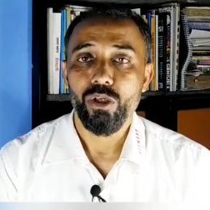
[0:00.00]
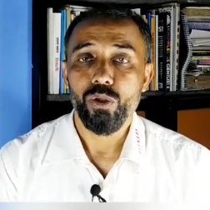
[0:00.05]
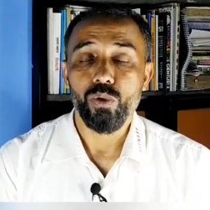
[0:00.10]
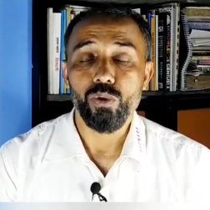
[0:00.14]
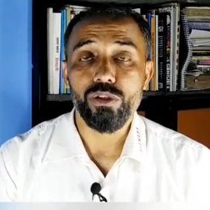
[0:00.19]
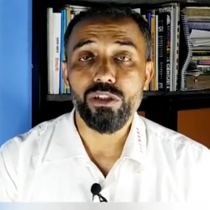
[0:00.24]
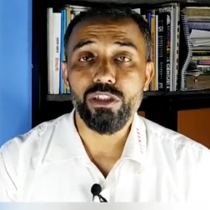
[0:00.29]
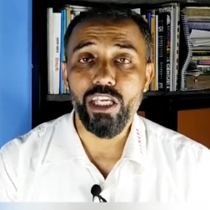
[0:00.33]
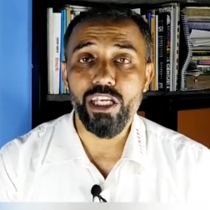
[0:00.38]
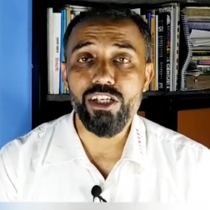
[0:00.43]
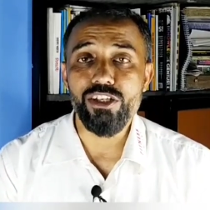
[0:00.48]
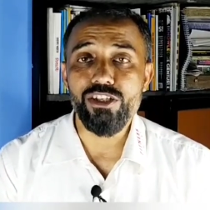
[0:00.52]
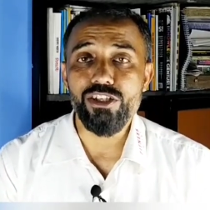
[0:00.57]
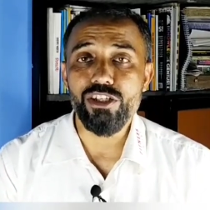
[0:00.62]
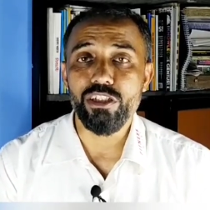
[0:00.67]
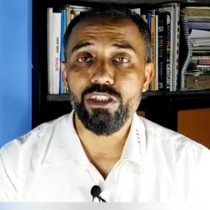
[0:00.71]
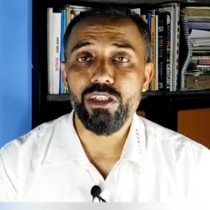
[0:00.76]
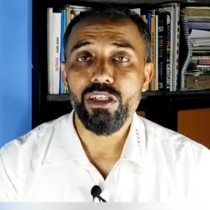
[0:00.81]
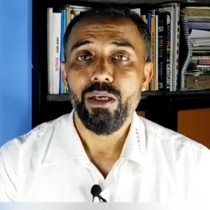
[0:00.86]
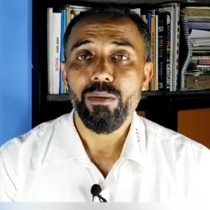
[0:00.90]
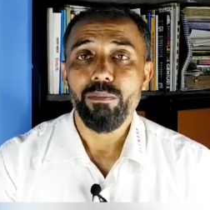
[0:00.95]

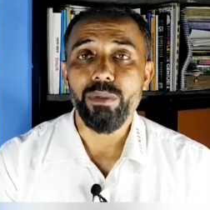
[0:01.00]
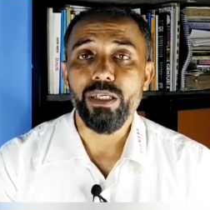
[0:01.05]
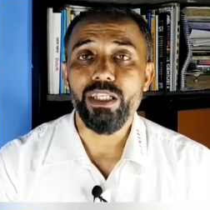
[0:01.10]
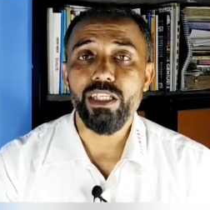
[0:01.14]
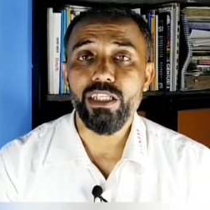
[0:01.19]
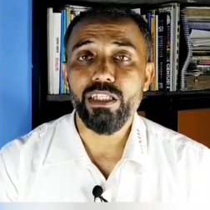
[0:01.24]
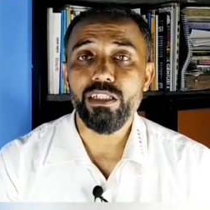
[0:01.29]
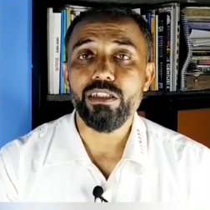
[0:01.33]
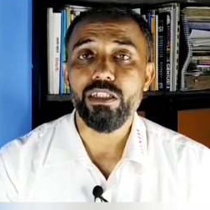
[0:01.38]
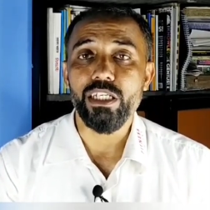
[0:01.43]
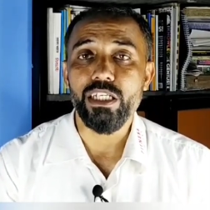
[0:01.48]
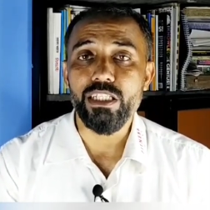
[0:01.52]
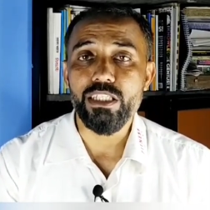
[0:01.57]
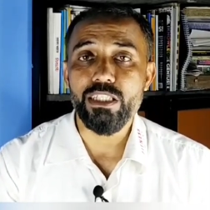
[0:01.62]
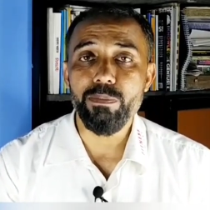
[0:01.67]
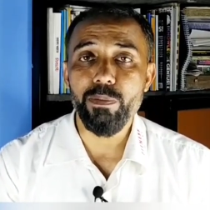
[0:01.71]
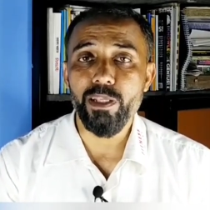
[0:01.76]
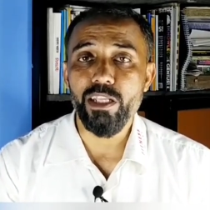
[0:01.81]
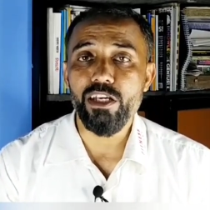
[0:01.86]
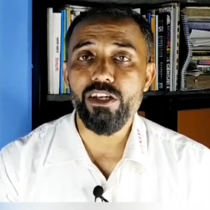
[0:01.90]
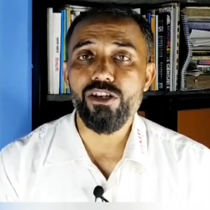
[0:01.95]
Uttejan meaning
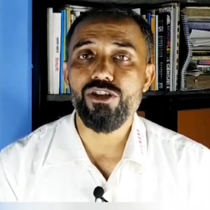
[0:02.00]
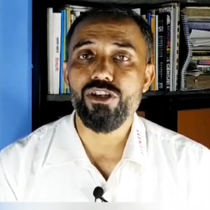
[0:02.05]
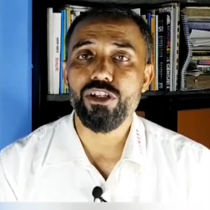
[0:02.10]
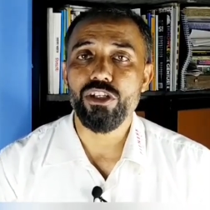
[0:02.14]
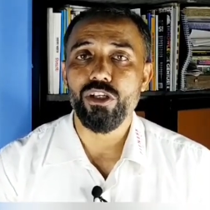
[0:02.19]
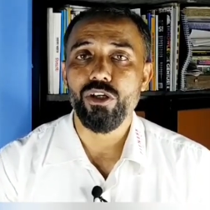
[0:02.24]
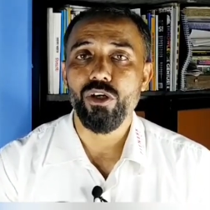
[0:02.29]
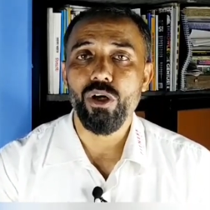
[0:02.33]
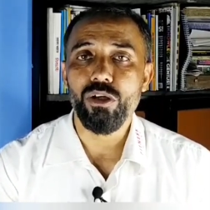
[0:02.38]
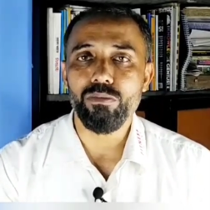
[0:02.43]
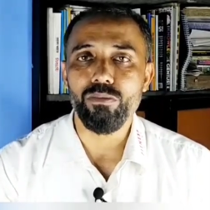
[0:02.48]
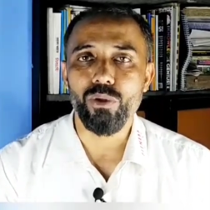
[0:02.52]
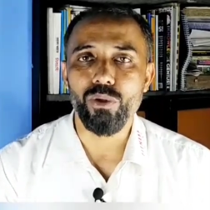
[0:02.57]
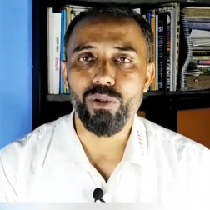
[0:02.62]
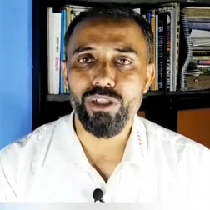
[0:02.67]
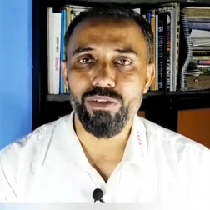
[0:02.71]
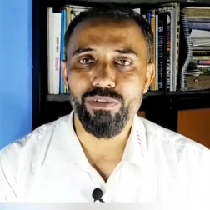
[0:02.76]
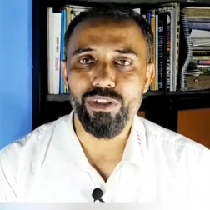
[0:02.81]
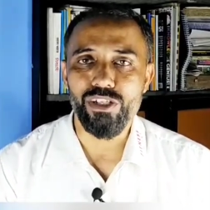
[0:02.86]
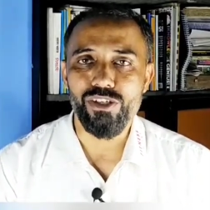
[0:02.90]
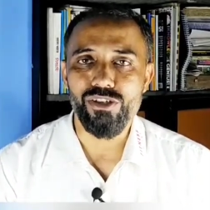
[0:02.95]
inspiration or
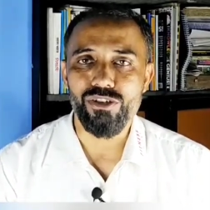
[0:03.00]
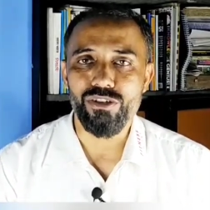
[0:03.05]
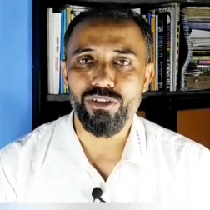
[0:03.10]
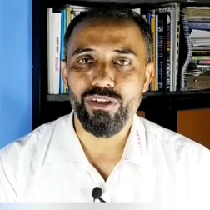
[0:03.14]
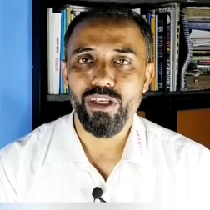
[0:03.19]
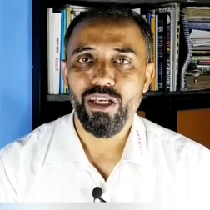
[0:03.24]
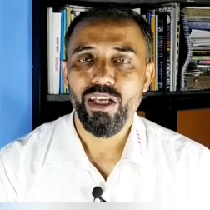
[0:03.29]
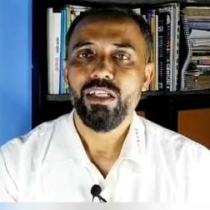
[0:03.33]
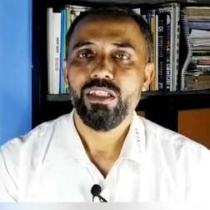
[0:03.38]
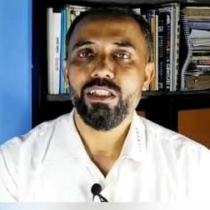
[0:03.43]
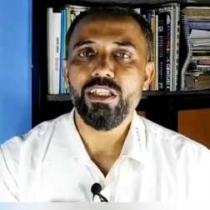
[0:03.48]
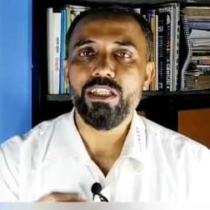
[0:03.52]
motivation.